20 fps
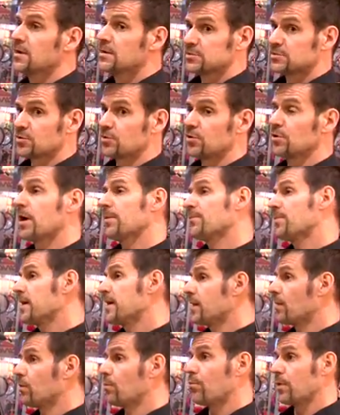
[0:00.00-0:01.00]
So you're not
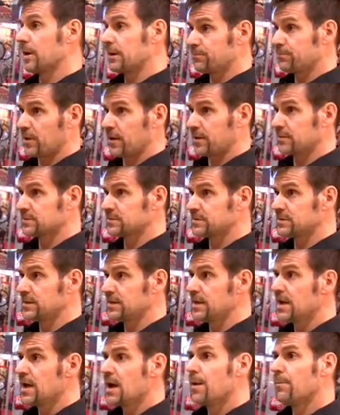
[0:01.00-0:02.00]
paying a weight
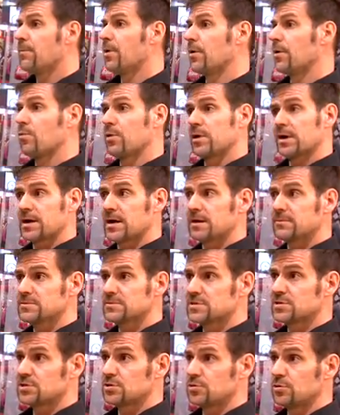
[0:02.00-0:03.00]
penalty, but when it comes
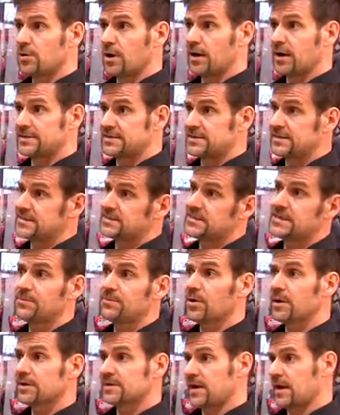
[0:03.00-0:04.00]
to a TT
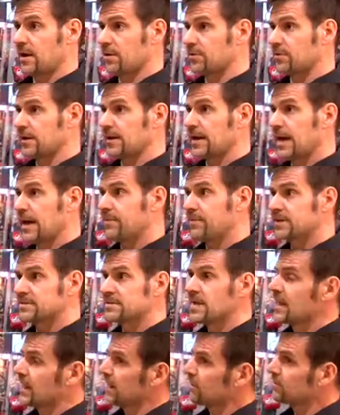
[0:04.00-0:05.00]
bike, to
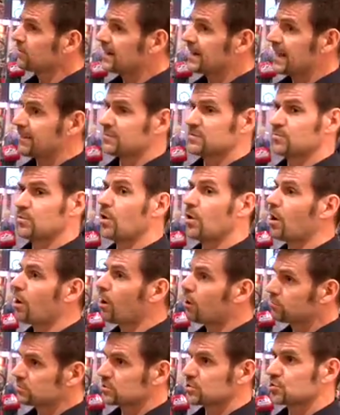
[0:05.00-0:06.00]
aerodynamics will
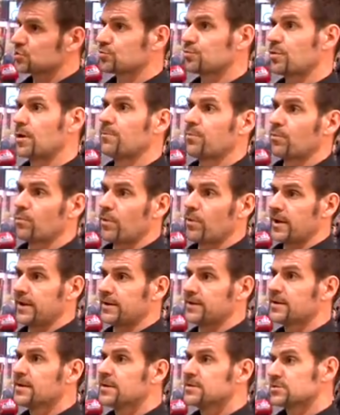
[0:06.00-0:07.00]
always trump weight.
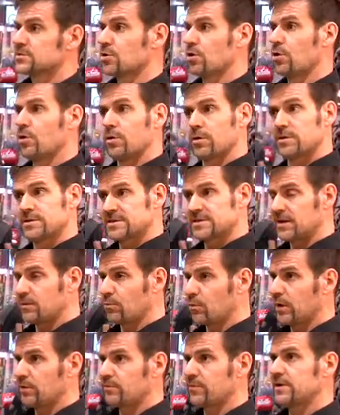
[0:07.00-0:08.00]
So same
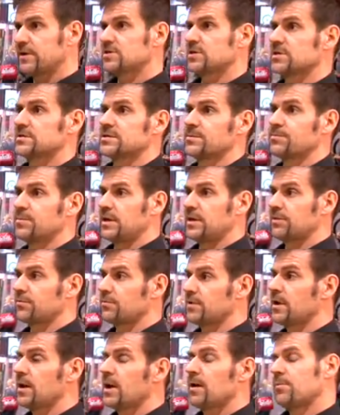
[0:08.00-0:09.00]
weight range as the
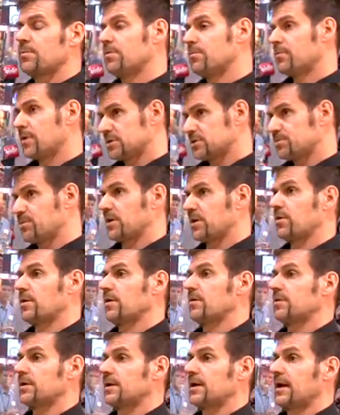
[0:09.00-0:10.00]
P3, but much better
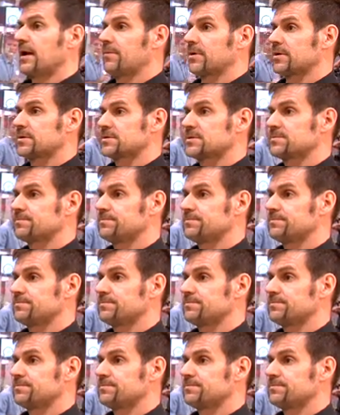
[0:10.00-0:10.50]
aerodynamics.